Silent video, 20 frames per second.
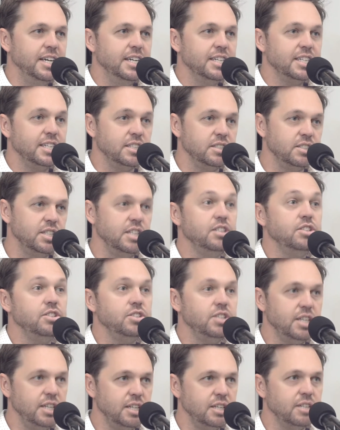continue
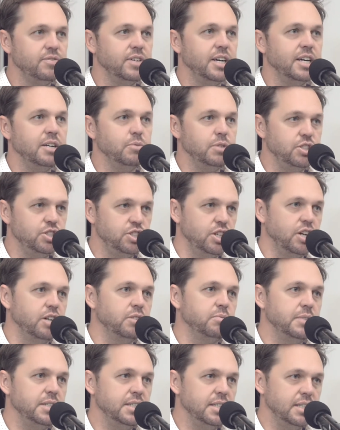to innovate. We'd
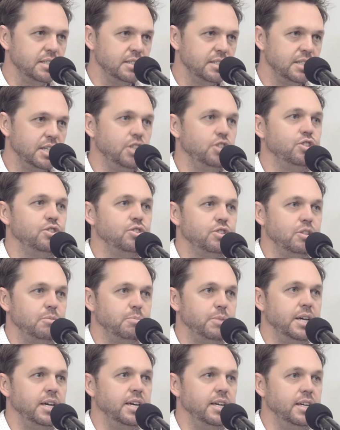shown we continue to
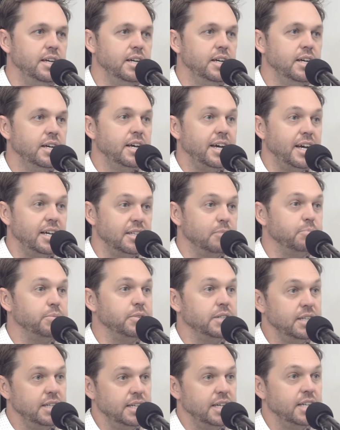be at the
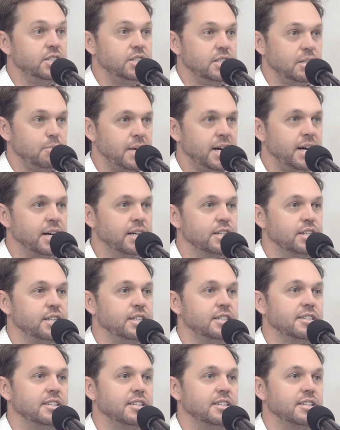bleeding edge of the market.